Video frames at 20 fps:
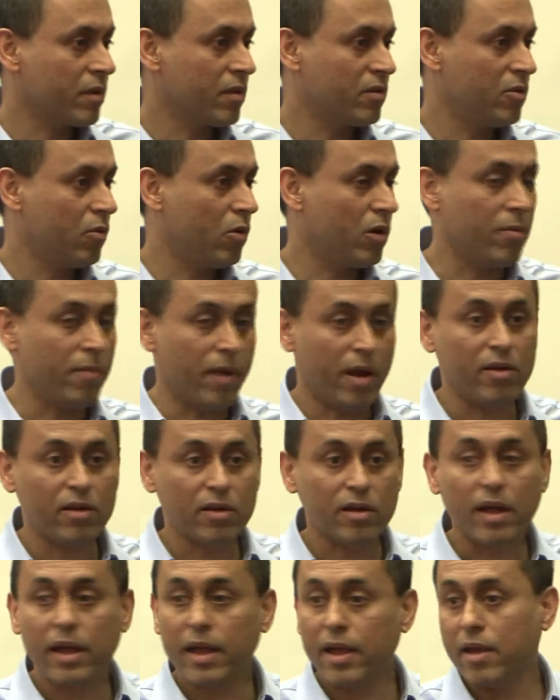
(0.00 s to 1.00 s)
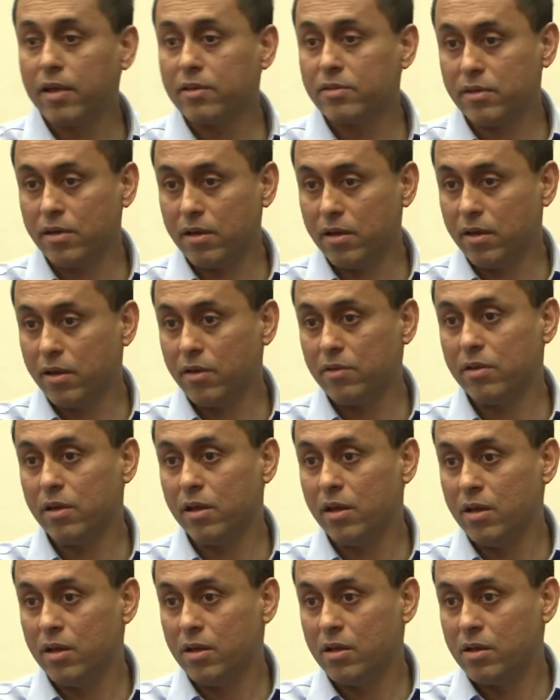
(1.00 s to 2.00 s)
So what America has is,
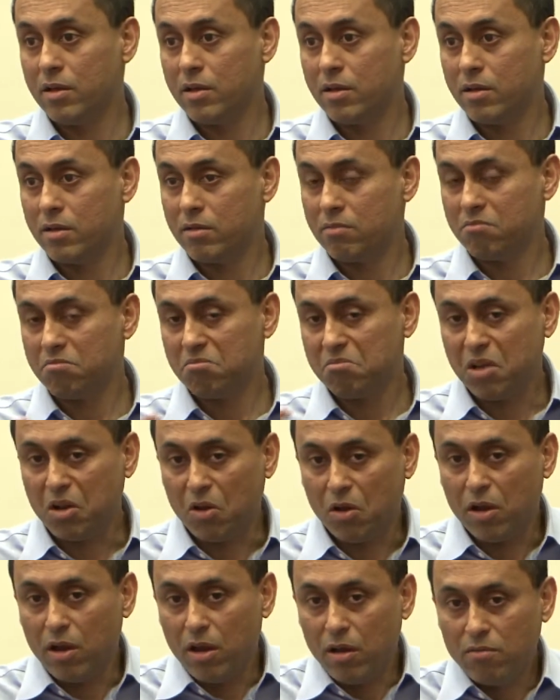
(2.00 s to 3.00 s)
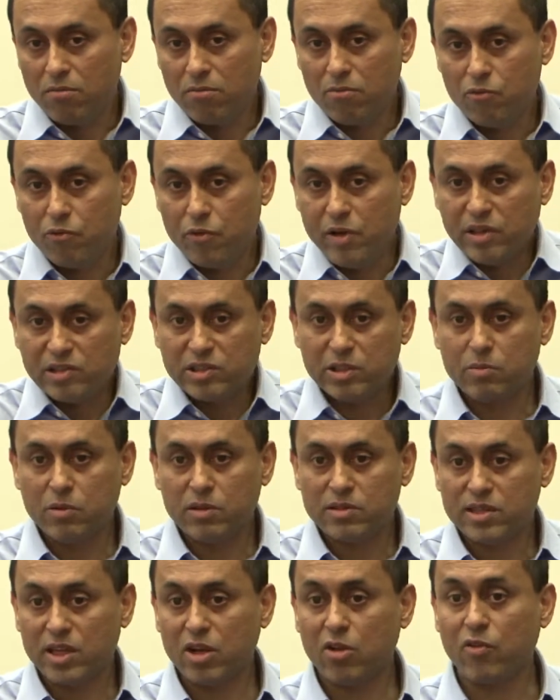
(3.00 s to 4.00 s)
you know, a
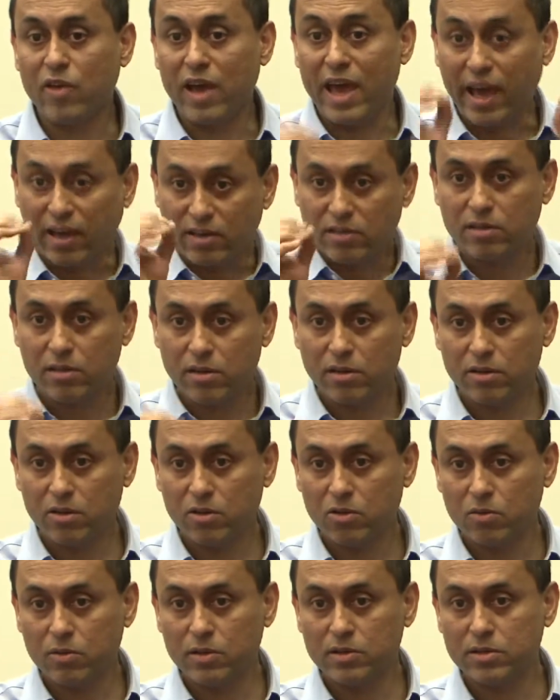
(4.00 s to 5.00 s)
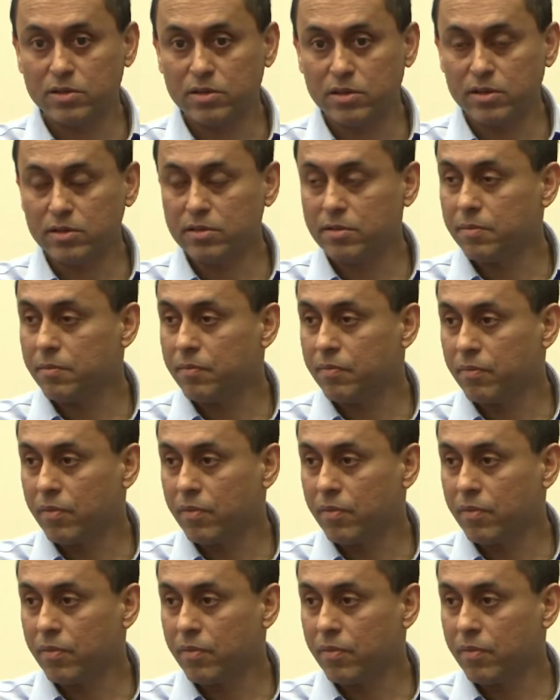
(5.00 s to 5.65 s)
reasonable set of excellent universities.